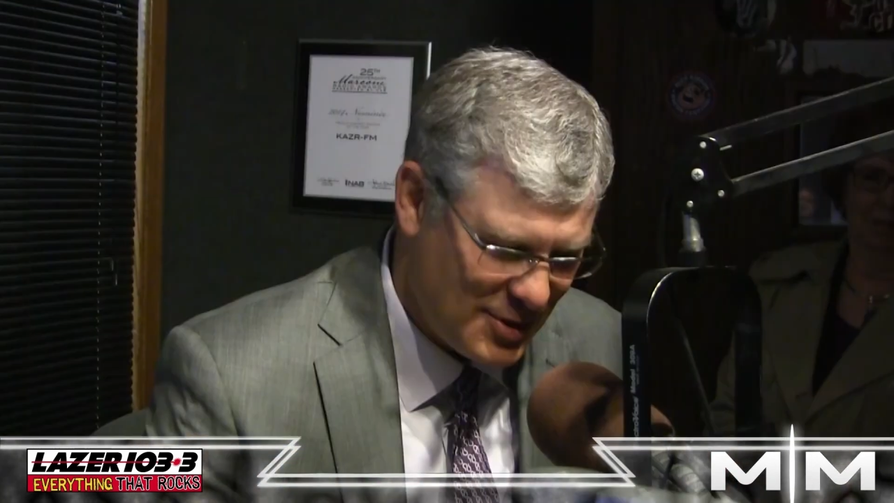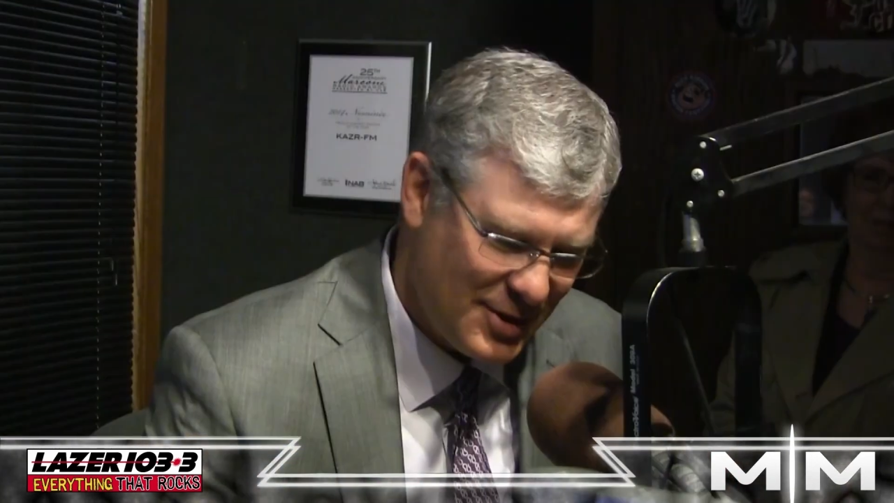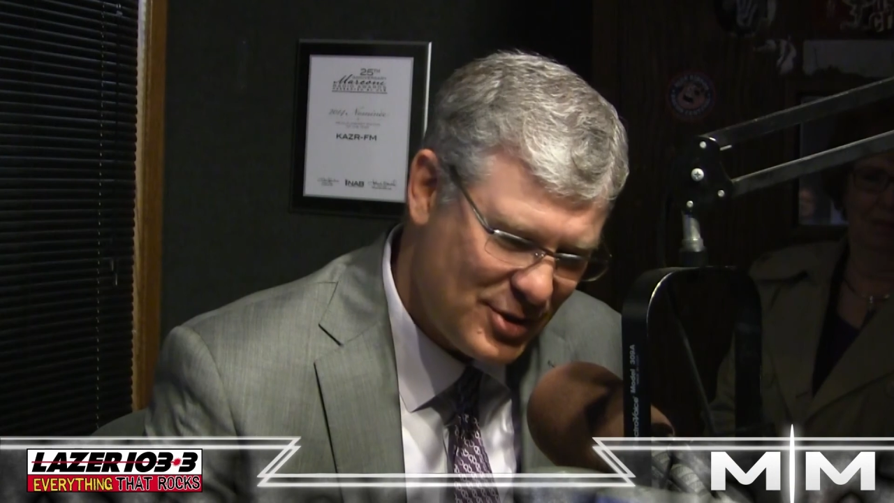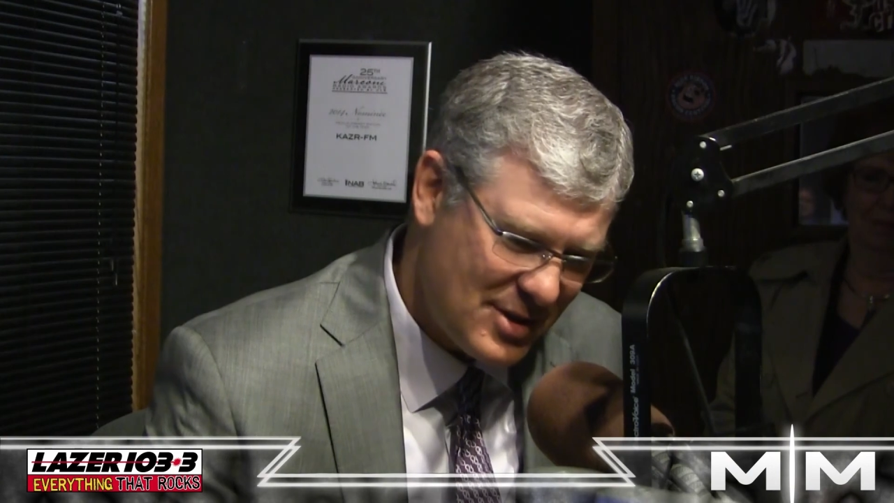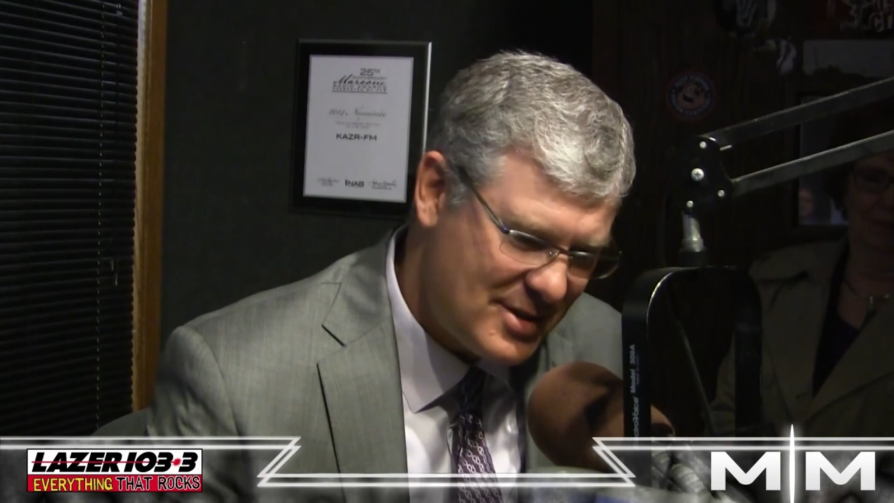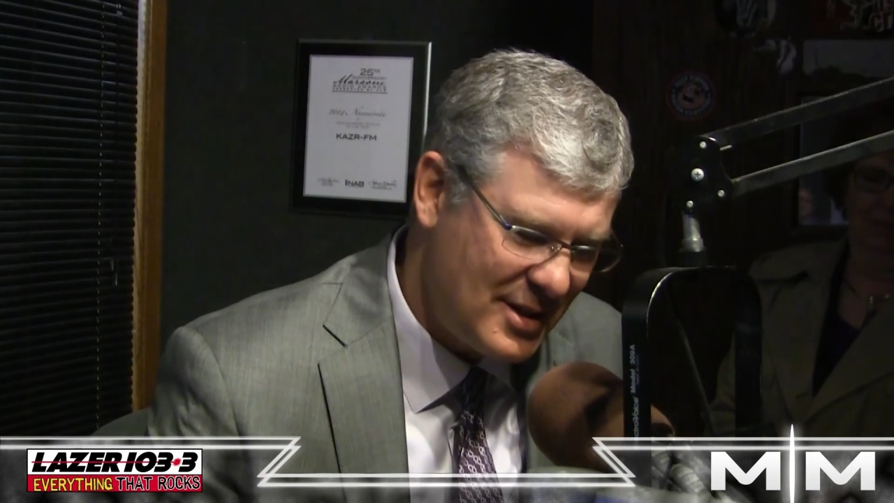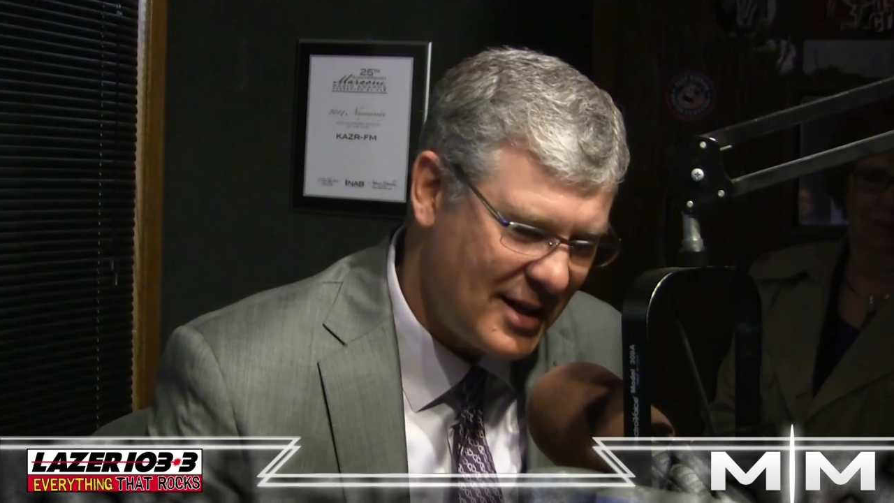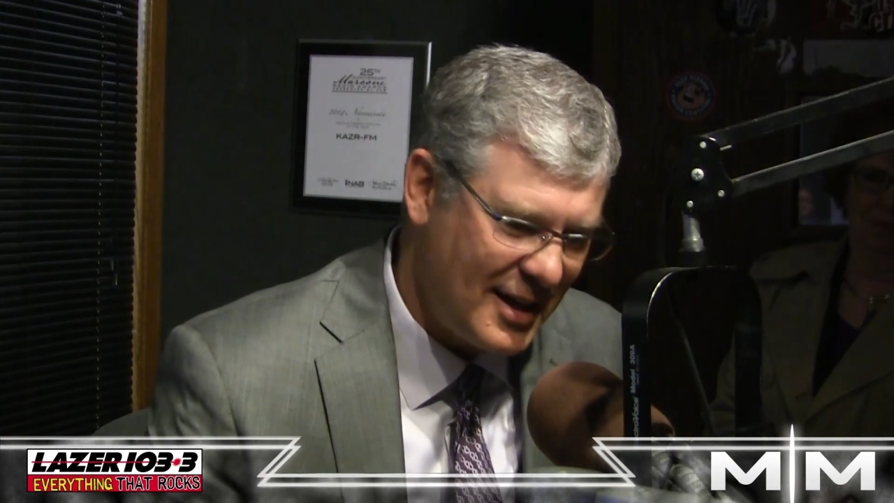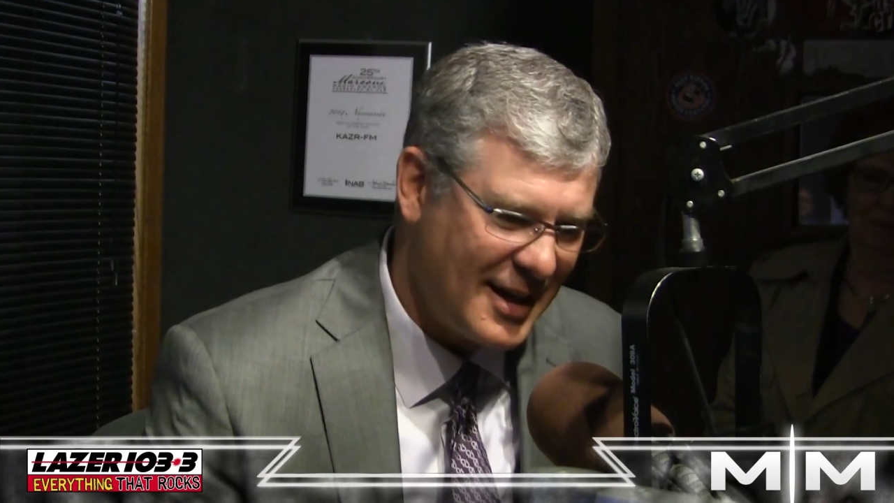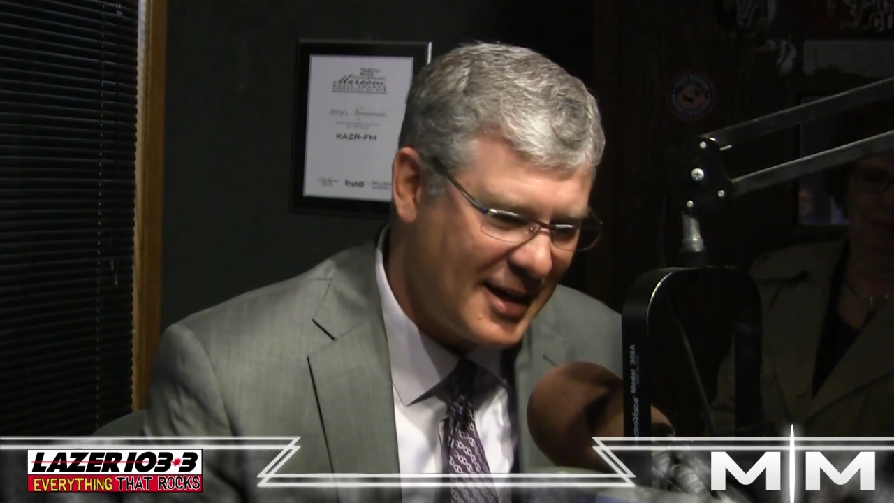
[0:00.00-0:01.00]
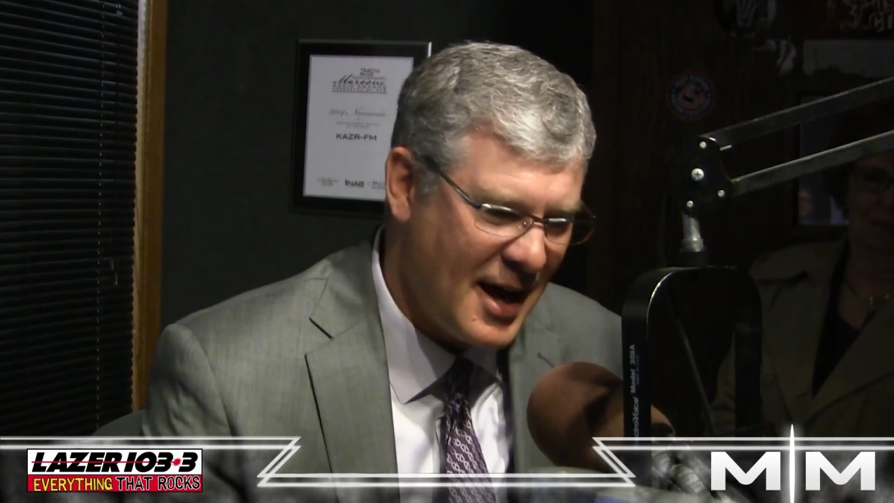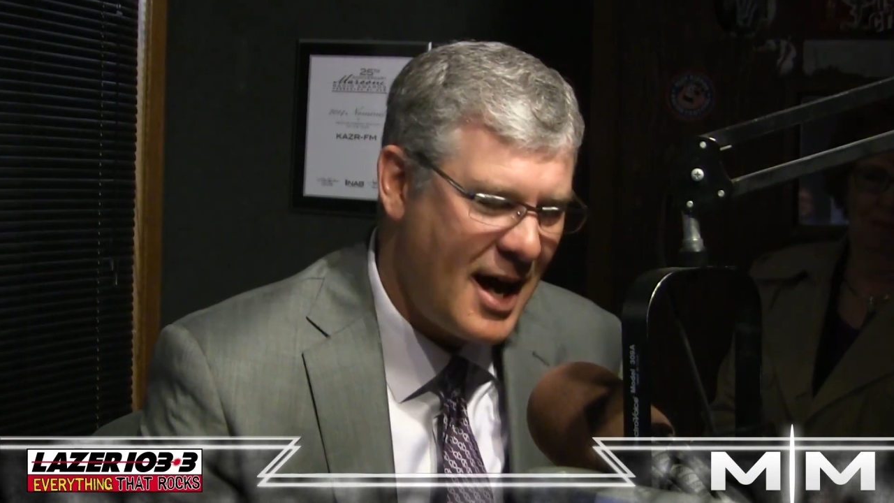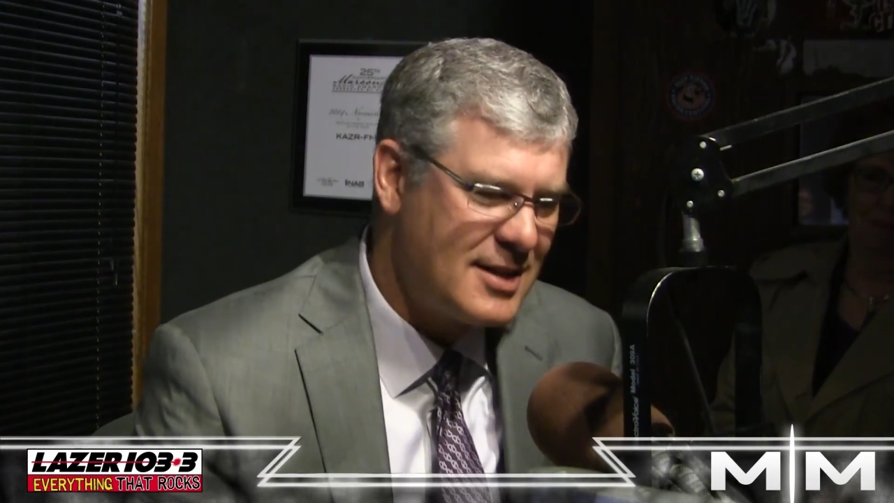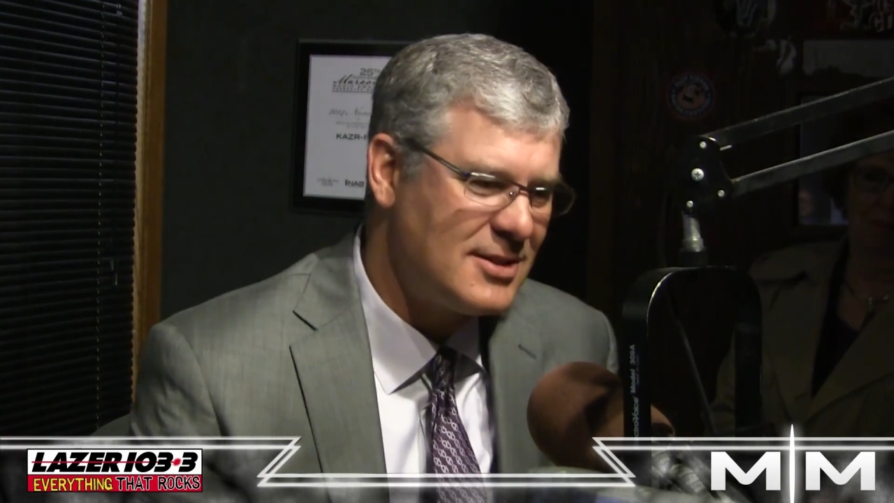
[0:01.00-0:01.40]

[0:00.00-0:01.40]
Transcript: Just you got to